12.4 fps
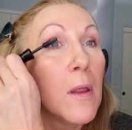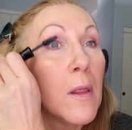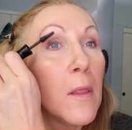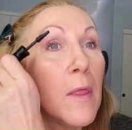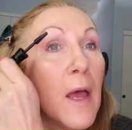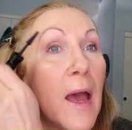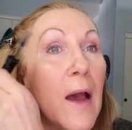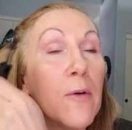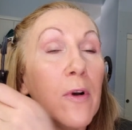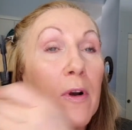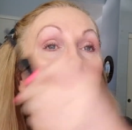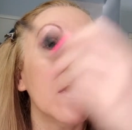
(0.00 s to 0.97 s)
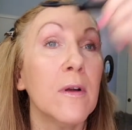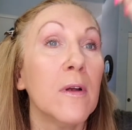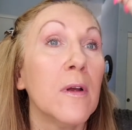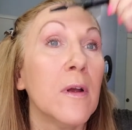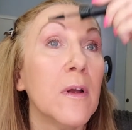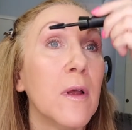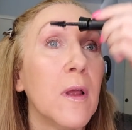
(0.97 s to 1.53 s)
the outer,
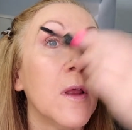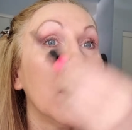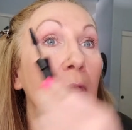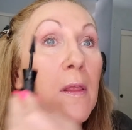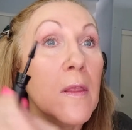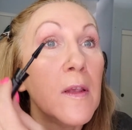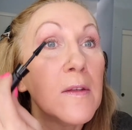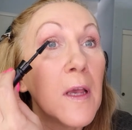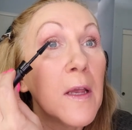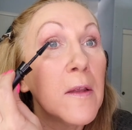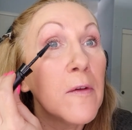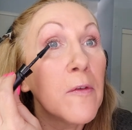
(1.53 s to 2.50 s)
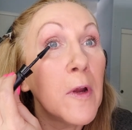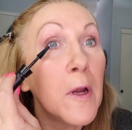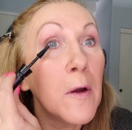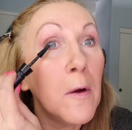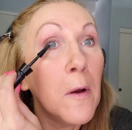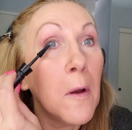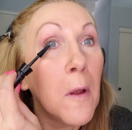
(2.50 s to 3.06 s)
these guys over
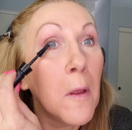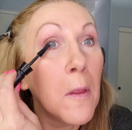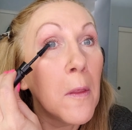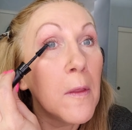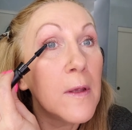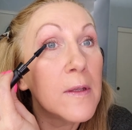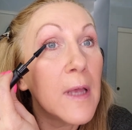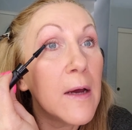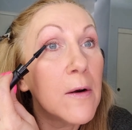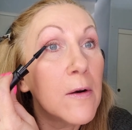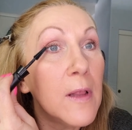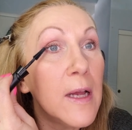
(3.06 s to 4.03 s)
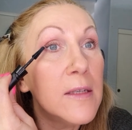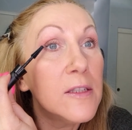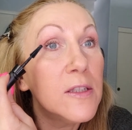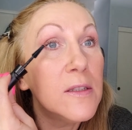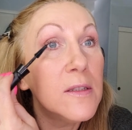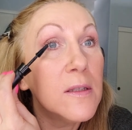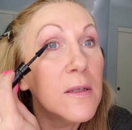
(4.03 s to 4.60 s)
here, these outer
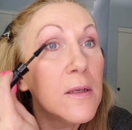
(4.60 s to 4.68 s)
lashes,